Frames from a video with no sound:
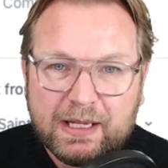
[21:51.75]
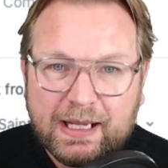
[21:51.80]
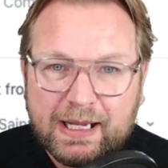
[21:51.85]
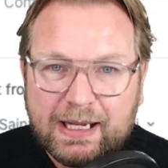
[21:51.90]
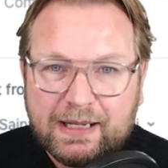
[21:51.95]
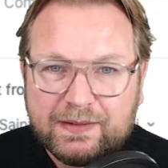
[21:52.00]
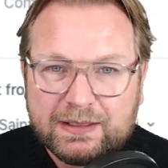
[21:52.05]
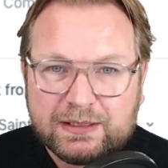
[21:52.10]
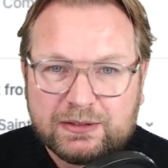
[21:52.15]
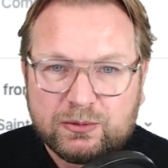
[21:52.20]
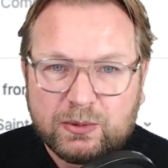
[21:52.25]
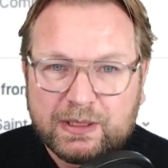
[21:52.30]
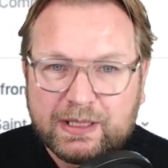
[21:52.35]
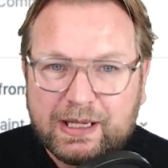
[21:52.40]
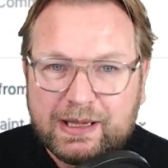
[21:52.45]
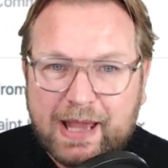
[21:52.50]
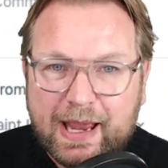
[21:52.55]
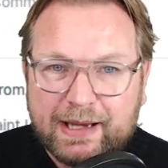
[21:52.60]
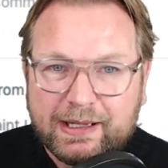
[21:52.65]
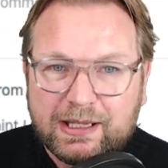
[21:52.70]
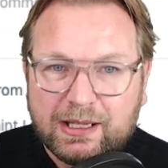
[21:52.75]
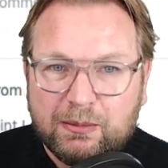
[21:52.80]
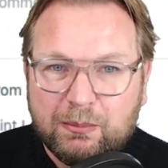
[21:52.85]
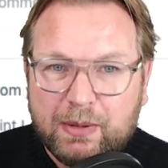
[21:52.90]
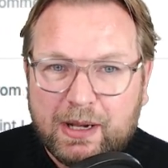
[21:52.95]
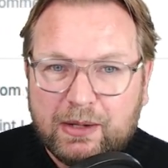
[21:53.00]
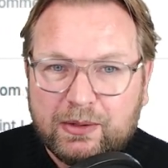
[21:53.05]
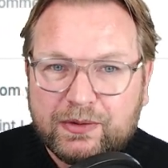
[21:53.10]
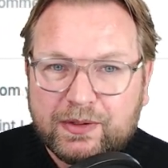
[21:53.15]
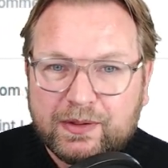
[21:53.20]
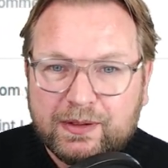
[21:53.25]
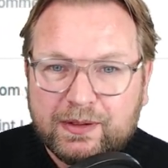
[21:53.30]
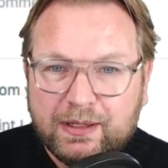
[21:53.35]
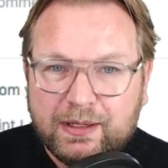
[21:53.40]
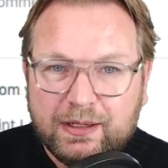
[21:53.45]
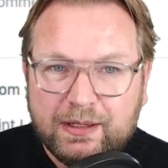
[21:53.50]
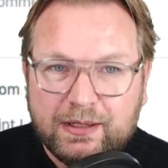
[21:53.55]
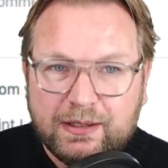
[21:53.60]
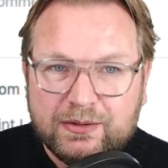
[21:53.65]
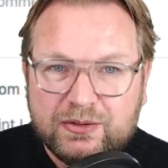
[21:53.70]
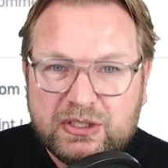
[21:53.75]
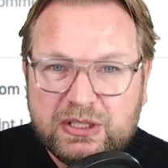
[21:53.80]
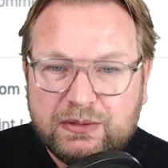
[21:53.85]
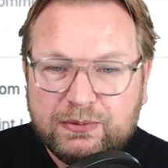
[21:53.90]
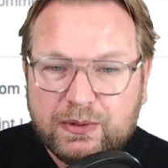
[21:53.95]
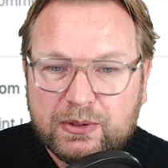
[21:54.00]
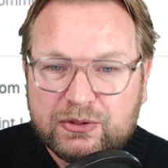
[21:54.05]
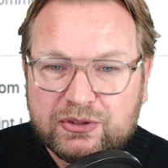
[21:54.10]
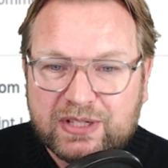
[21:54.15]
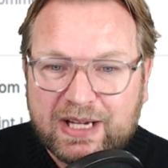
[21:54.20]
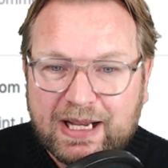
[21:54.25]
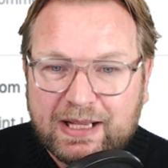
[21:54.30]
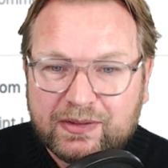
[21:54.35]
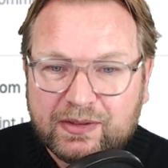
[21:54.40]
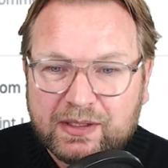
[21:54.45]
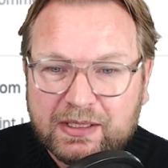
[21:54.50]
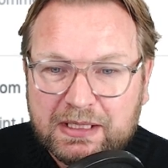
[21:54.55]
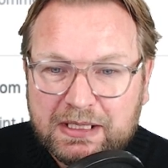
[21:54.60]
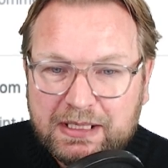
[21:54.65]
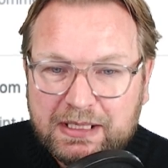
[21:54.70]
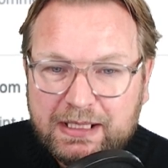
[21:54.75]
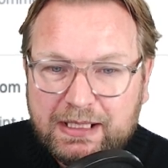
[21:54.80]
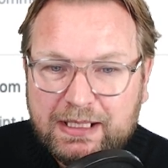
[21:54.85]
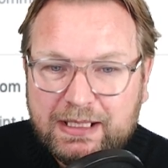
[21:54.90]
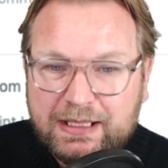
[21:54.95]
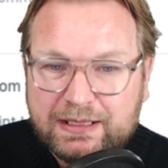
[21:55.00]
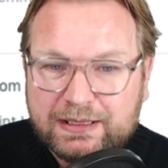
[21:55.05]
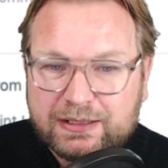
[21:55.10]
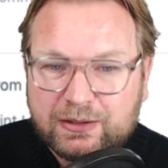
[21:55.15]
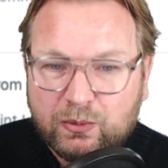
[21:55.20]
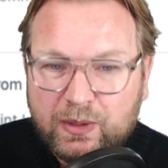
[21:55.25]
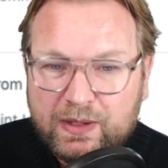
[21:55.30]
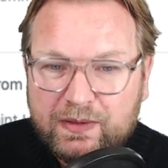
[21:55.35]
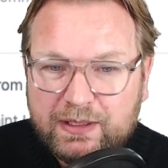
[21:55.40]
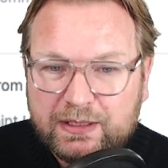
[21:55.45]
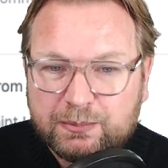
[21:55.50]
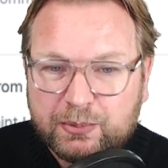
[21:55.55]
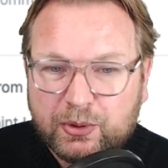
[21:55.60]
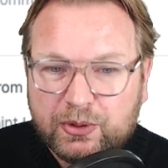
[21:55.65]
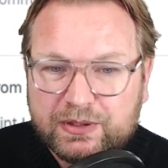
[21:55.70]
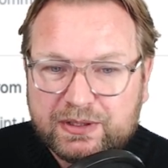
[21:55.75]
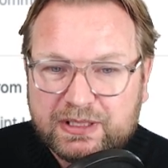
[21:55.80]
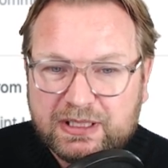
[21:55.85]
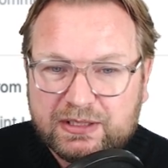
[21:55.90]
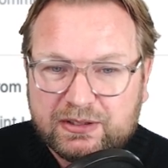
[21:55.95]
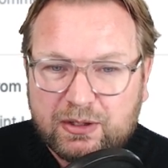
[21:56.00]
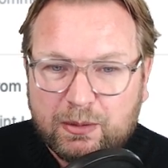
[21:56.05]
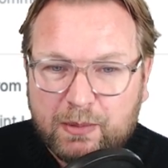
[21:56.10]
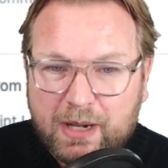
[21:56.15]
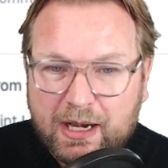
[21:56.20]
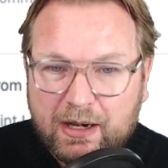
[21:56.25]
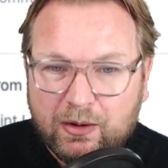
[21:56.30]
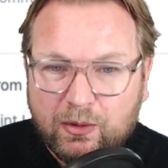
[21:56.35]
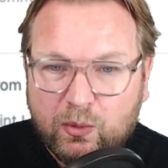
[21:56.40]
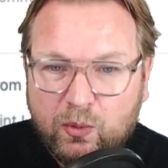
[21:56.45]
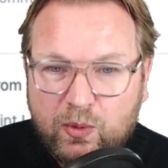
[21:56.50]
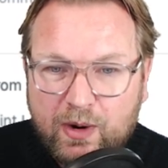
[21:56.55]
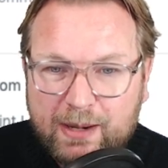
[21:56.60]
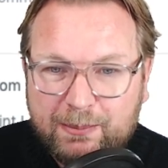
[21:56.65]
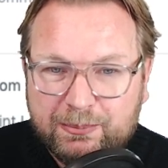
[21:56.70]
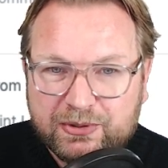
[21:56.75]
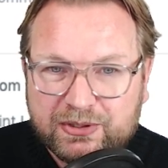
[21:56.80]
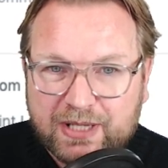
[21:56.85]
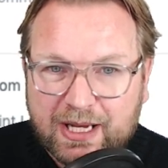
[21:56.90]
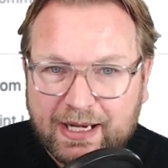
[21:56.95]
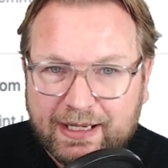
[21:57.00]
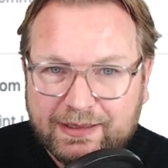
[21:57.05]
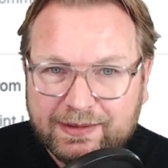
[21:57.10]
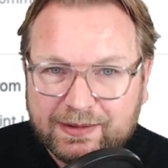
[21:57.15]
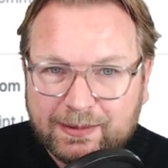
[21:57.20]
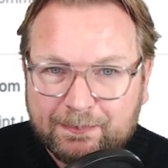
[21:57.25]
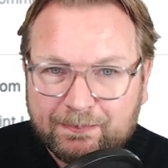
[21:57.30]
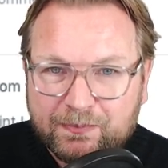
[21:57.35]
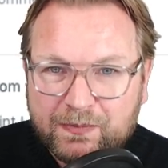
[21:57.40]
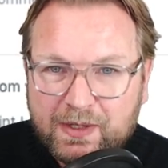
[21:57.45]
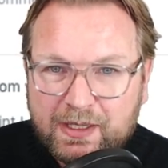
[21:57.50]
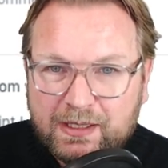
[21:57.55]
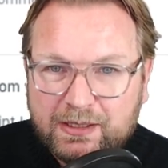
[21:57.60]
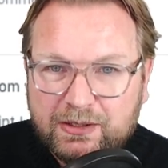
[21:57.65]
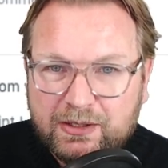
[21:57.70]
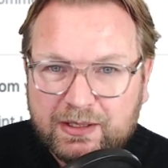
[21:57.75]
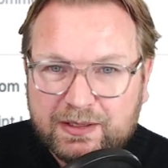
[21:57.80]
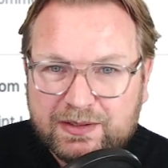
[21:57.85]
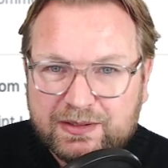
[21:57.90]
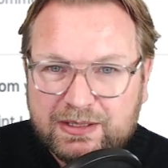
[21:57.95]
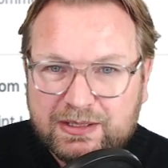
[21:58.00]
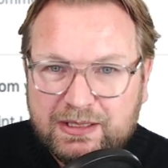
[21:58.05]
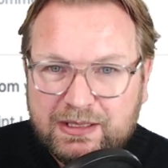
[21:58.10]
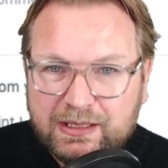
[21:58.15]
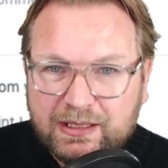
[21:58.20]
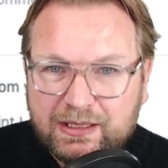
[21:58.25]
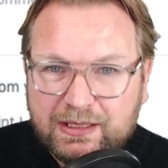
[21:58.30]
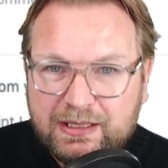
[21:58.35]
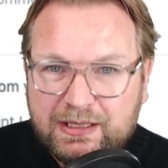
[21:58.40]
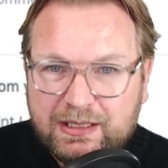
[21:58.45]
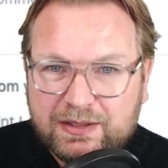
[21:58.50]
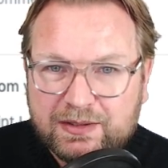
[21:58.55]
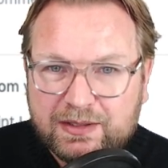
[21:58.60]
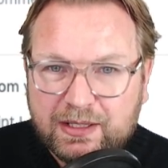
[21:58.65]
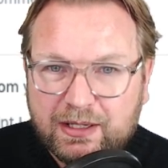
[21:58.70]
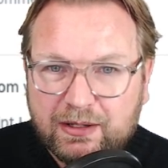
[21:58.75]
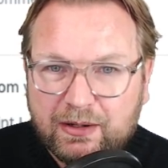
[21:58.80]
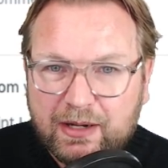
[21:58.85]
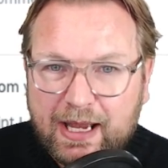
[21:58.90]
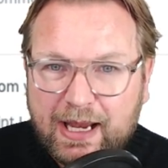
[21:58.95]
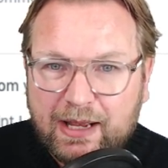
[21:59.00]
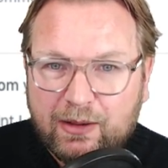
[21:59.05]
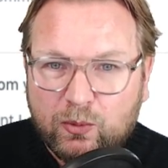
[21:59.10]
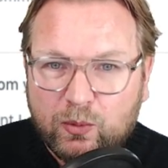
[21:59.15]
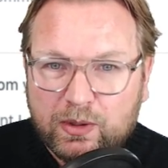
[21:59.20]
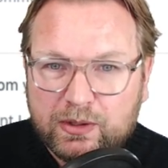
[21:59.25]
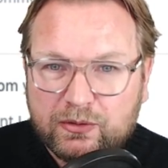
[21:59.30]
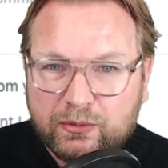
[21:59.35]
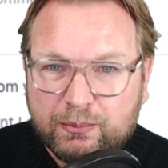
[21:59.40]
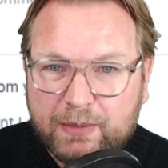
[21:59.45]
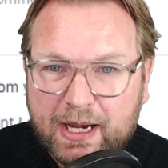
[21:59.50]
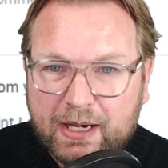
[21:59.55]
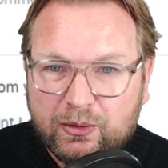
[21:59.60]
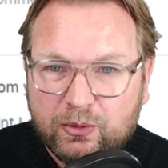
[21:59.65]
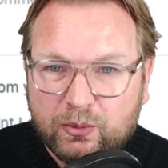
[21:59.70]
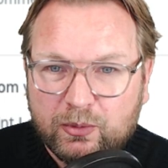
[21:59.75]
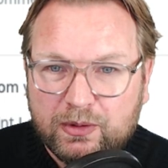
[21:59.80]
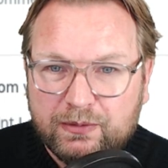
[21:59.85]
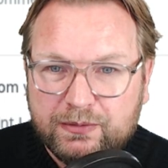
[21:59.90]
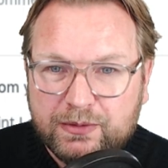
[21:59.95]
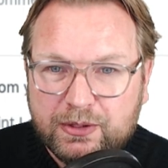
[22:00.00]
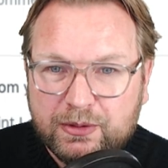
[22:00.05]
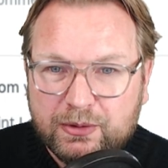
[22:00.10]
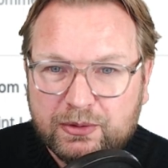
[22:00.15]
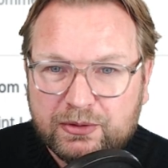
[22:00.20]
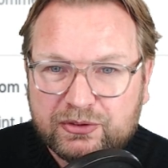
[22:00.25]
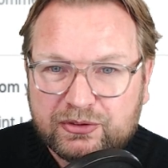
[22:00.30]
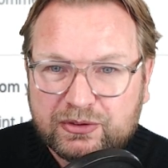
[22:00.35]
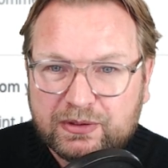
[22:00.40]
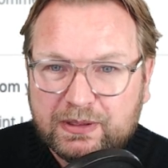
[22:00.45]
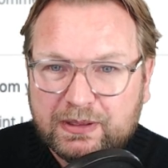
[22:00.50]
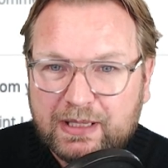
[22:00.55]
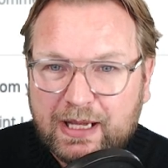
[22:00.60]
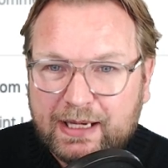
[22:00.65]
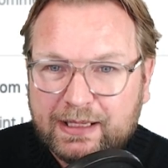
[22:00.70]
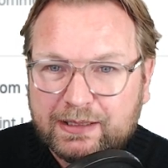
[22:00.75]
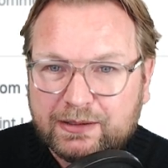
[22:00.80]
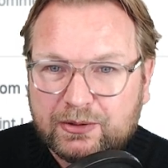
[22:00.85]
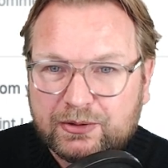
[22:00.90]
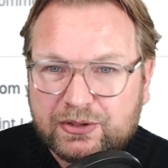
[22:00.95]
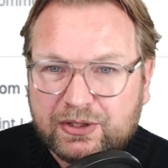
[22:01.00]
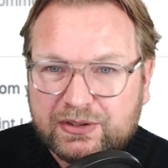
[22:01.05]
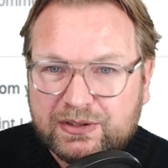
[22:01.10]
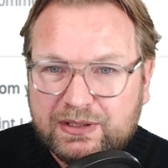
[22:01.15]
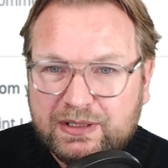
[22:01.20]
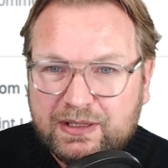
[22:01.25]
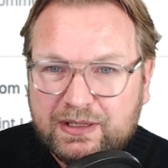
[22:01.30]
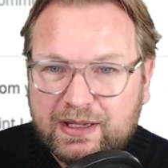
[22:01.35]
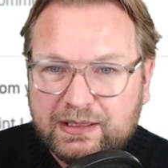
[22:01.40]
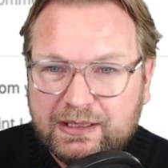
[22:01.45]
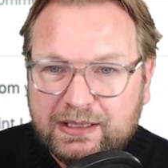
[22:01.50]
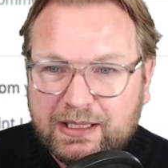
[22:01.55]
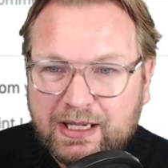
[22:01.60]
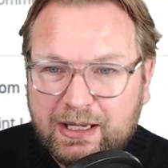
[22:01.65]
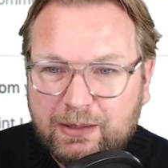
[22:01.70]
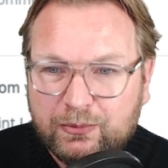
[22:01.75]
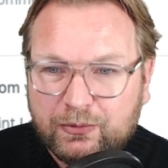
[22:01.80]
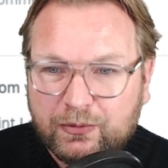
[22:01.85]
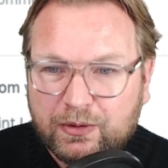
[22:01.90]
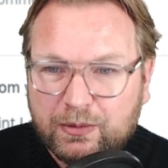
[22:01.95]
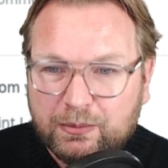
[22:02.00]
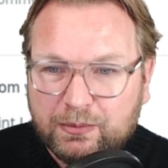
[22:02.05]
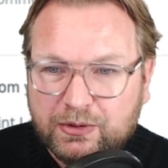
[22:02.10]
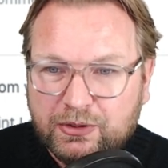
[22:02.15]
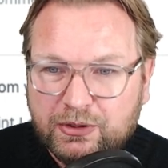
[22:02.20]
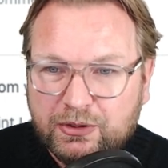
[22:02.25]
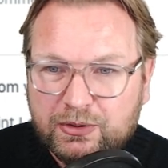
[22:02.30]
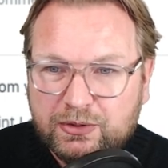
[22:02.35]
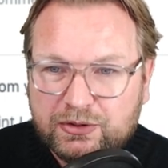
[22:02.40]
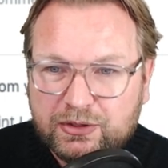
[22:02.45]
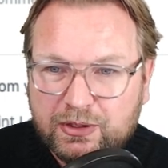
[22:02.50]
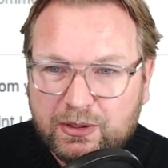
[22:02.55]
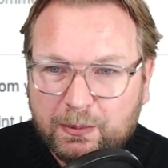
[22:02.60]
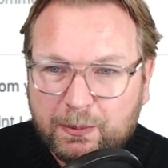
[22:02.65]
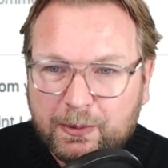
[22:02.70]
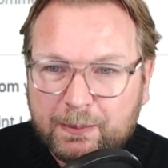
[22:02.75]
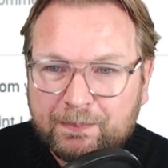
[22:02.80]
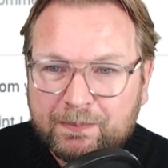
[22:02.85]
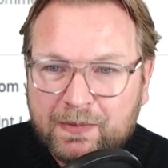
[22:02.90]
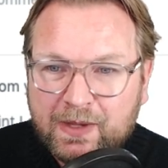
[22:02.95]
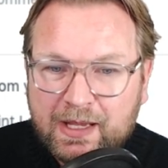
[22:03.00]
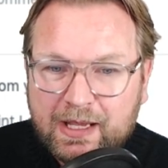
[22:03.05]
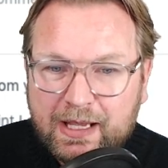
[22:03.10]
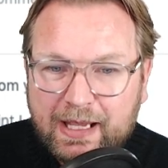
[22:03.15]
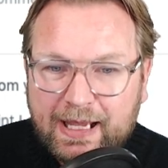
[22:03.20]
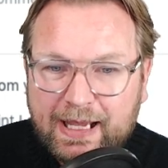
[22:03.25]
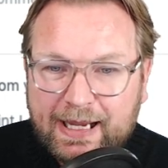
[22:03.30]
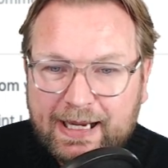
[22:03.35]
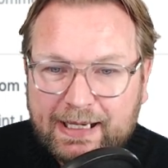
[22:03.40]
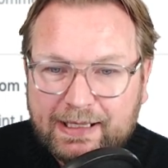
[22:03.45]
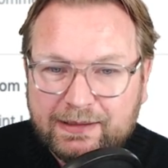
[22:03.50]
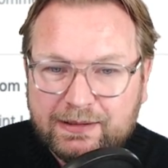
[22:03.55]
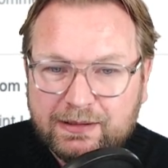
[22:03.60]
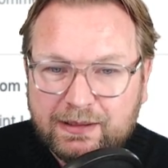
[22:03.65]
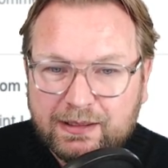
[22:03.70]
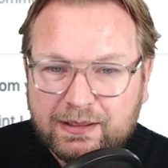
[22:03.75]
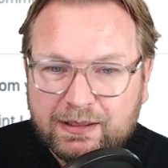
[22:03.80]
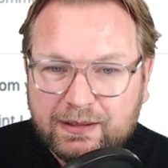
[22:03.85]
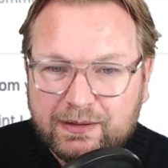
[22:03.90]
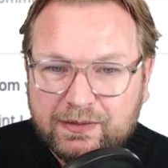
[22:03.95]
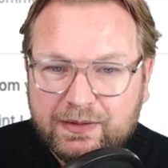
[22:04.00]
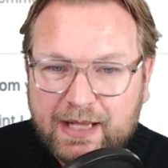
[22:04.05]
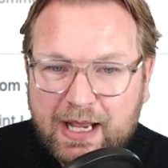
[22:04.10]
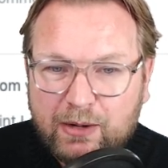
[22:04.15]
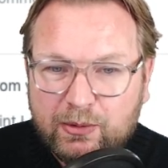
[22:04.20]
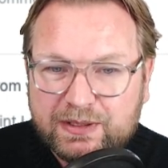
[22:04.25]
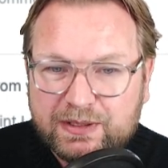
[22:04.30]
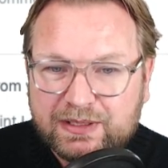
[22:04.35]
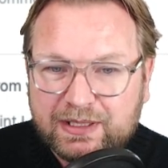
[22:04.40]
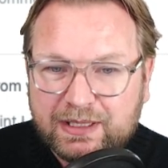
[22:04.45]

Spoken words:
And this is what I like about JivoChat, is when this person is on my website, you can see he's here at one of my reviews. I can also see that he came from YouTube. And now it